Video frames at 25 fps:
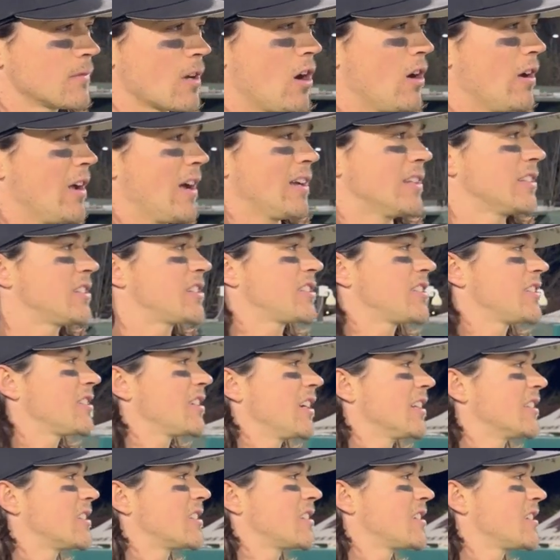Oh, yeah.
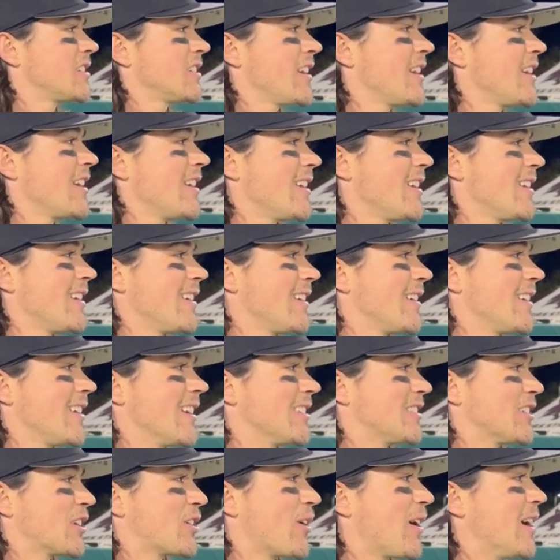
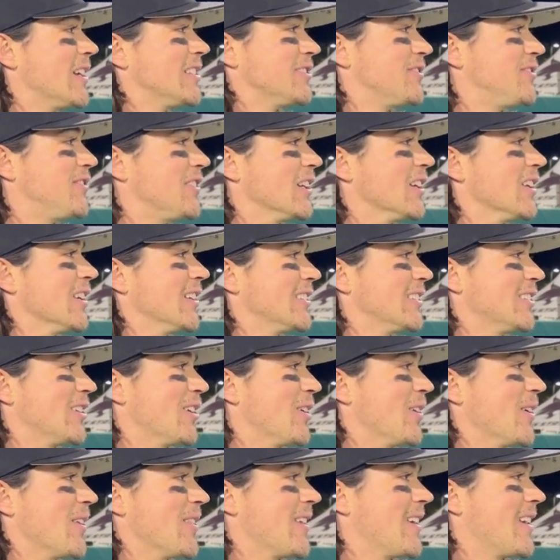It's a crazy feeling, you
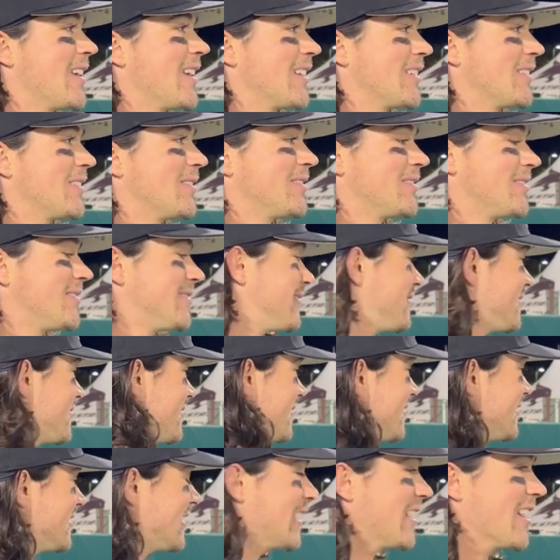know, and
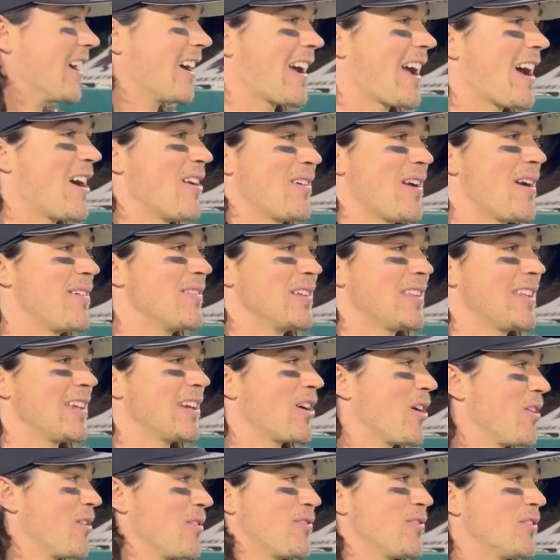the dugout and
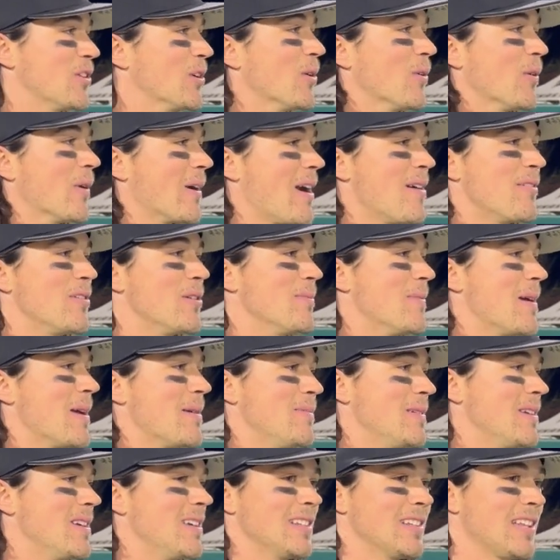everything on the field, whatever it may
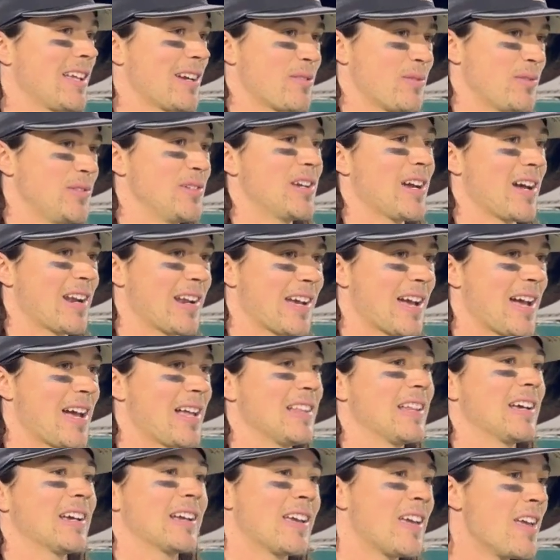be. Like when you got a guy
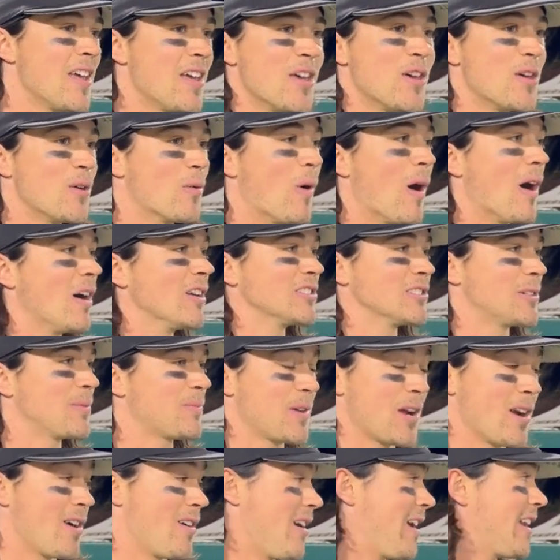like Wells up
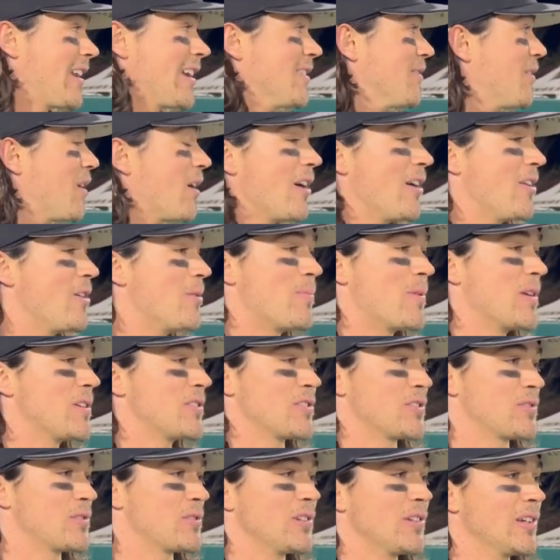there or any of our other
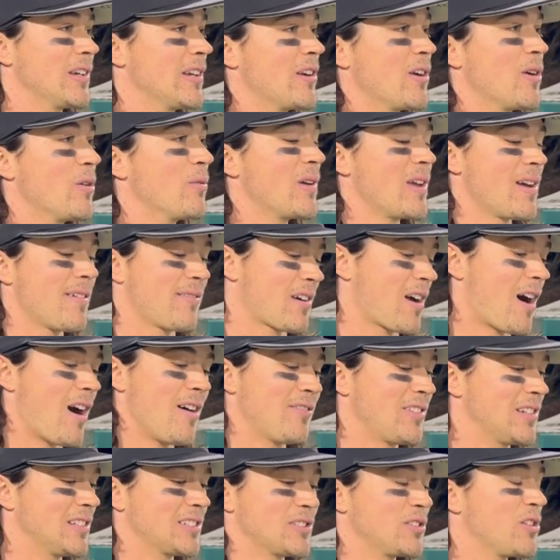pitchers, really, you know, we have
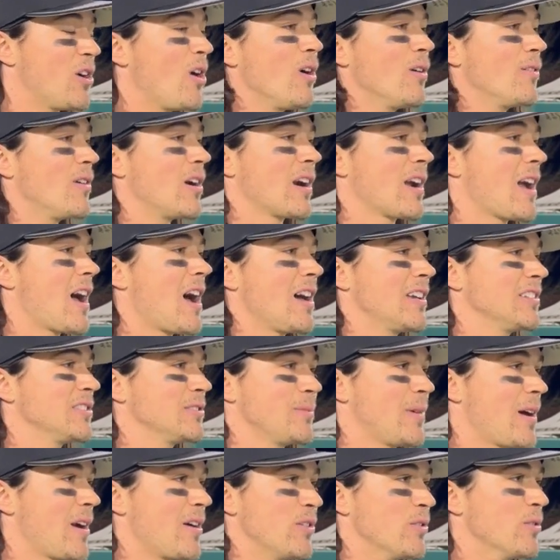confidence in all of our guys
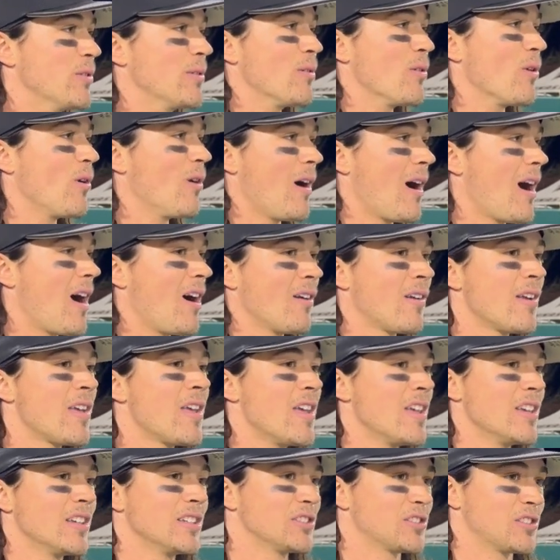no matter who we roll out.
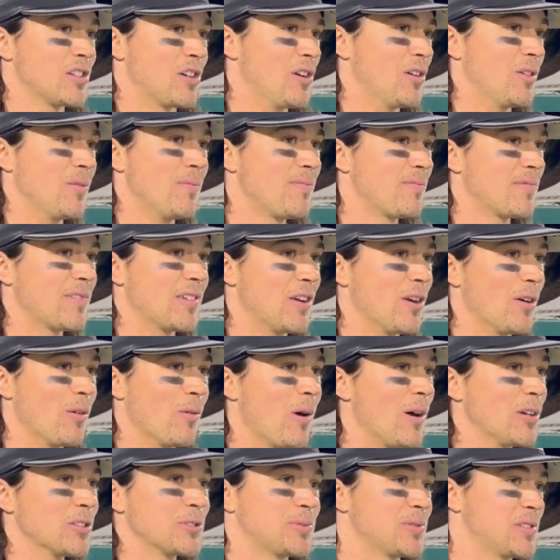So, you know,
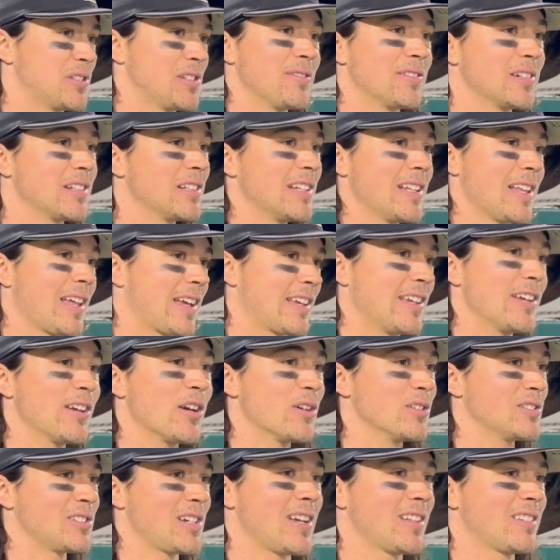Wells specifically, like he
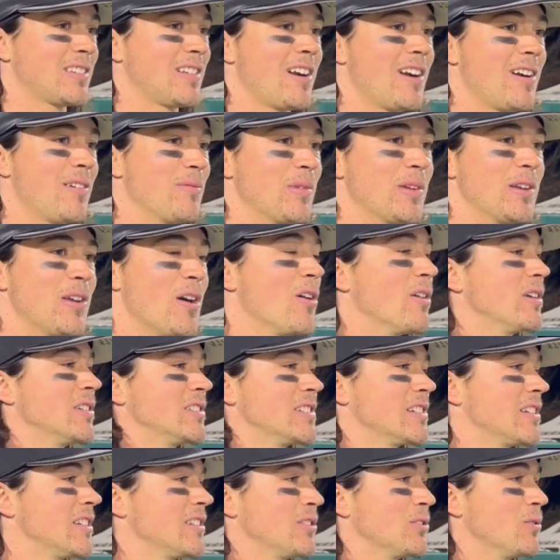goes out there and we know he's
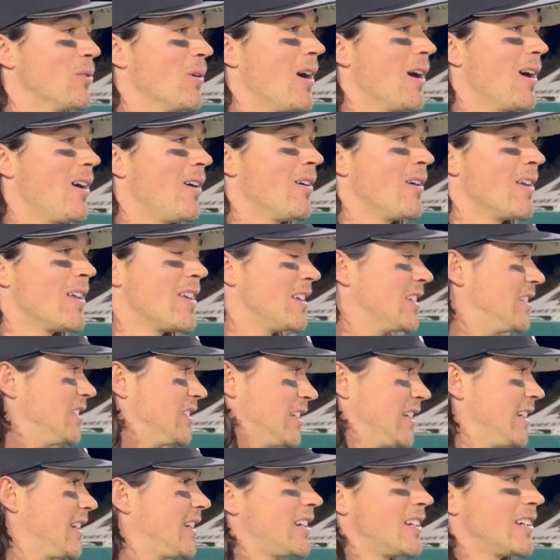going to do well.
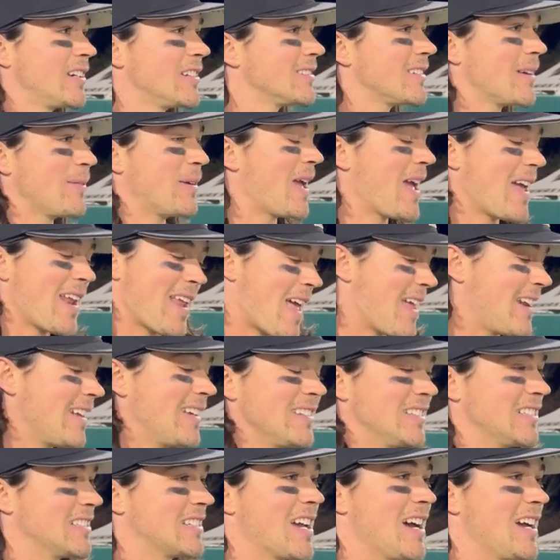Zeke, I mean, any
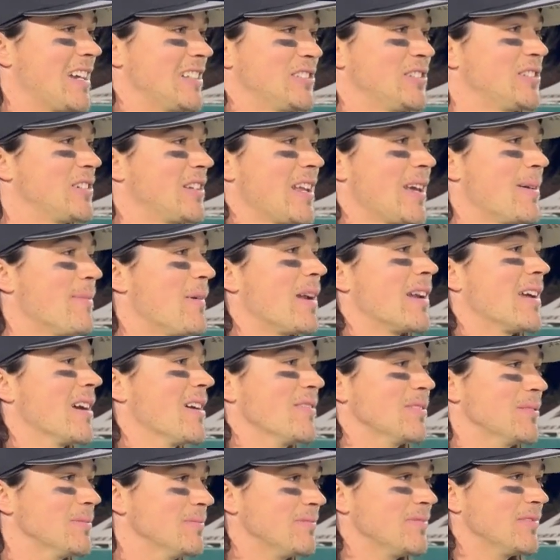of these guys, you can name any of
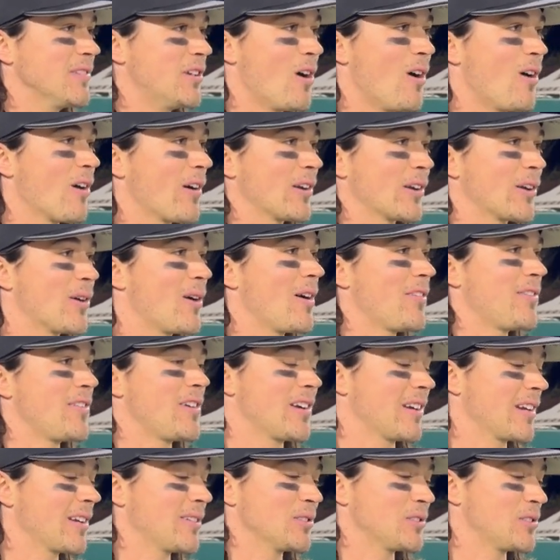them. They're all going to go out
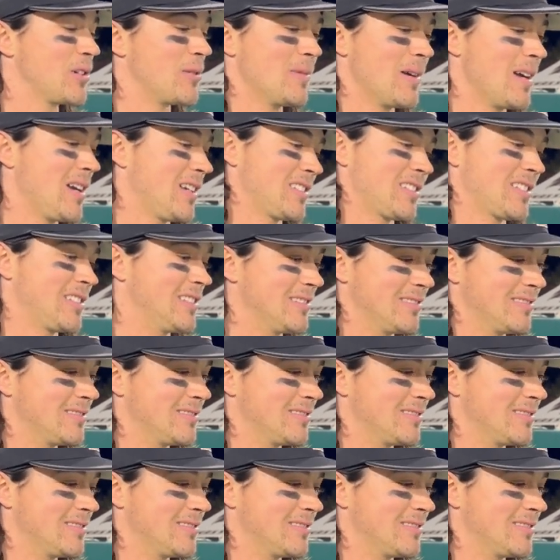there and give us our best.